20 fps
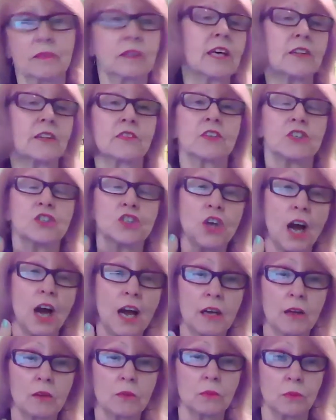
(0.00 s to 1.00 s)
let the
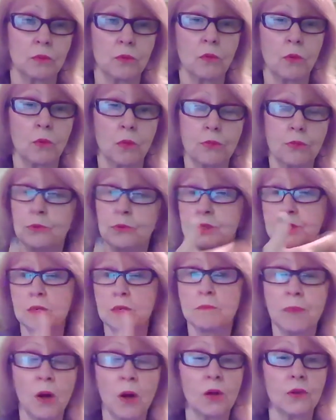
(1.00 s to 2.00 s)
child, through his
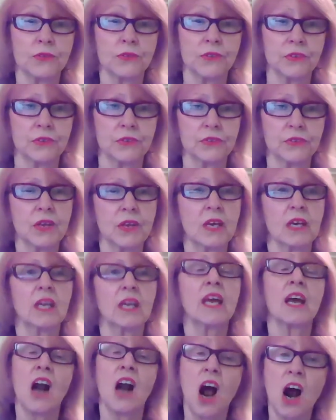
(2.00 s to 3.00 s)
impulses,
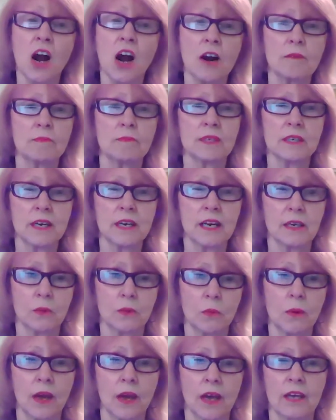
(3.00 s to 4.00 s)
get harmed in
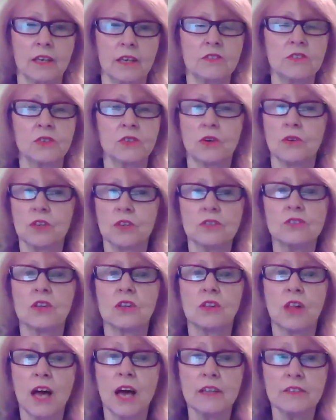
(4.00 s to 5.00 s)
any way. So
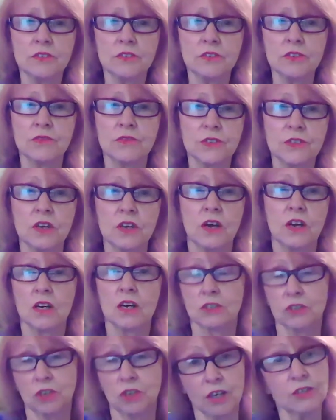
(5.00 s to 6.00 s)
there's a lot service
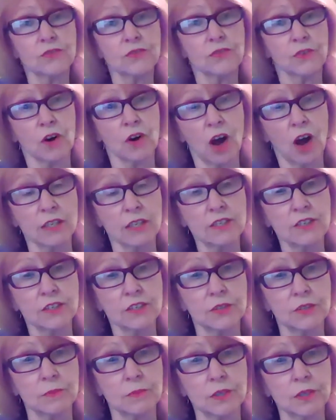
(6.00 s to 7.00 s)
dogs for
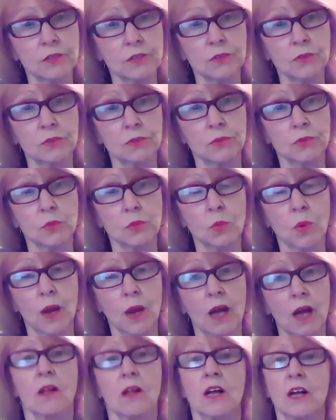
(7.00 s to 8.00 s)
autism can do as
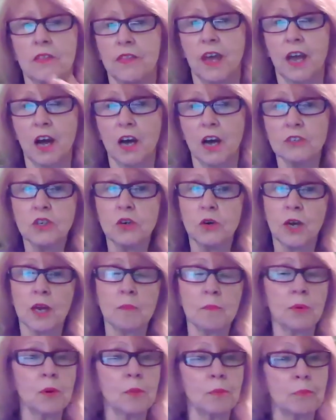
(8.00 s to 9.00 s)
well. They also
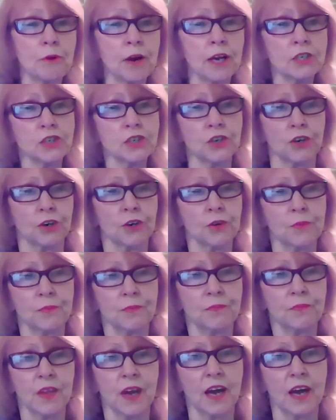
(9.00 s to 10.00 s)
can put pressure
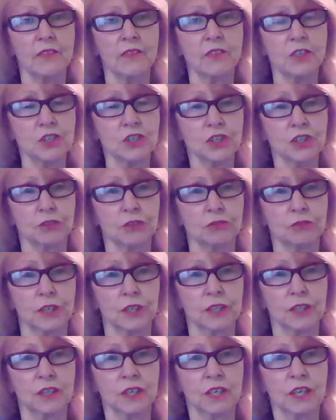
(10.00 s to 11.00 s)
on the
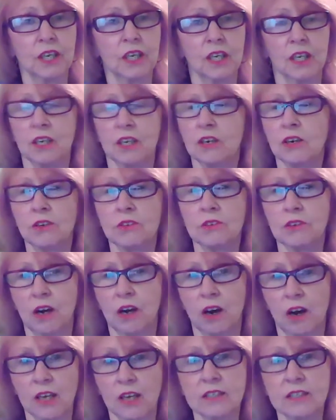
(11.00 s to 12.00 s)
children. You know,
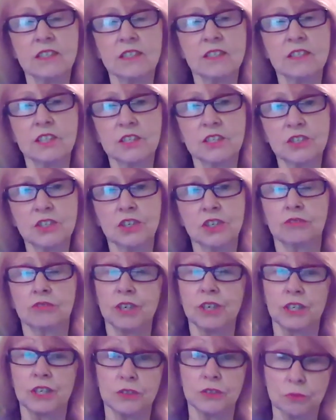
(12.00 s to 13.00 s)
autistic
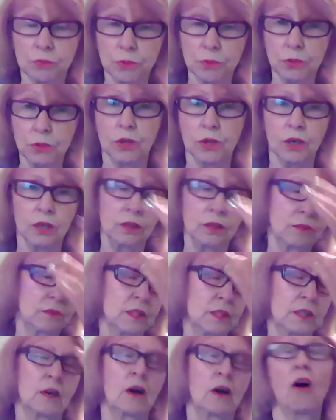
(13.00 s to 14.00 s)
children as a rule,
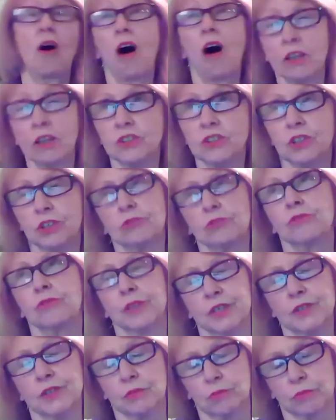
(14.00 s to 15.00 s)
all
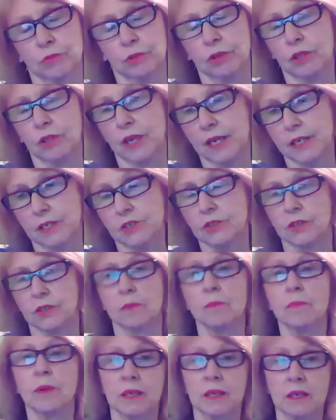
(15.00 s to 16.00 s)
children as a rule
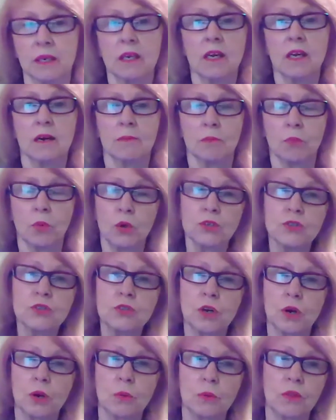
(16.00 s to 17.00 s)
actually, but more
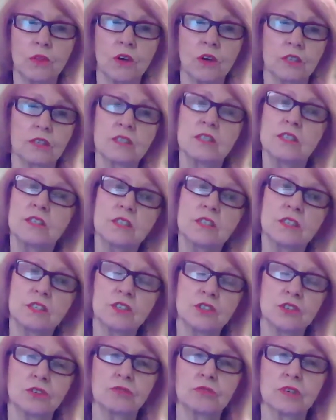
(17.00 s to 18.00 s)
so with
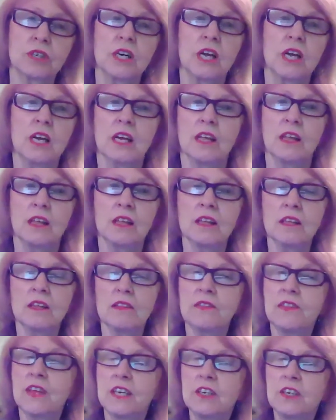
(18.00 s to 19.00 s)
autistic children,
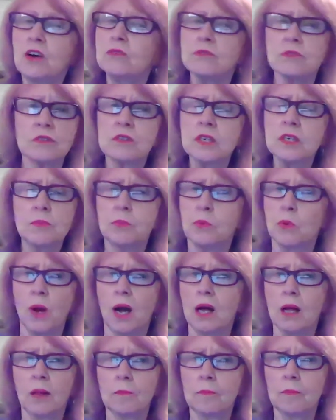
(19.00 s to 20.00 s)
they don't sleep
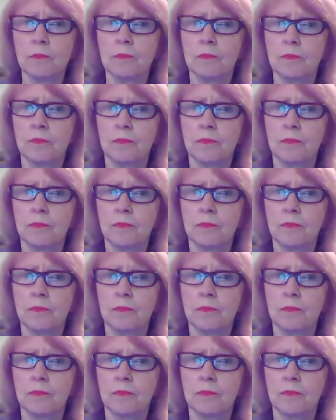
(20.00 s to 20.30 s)
well.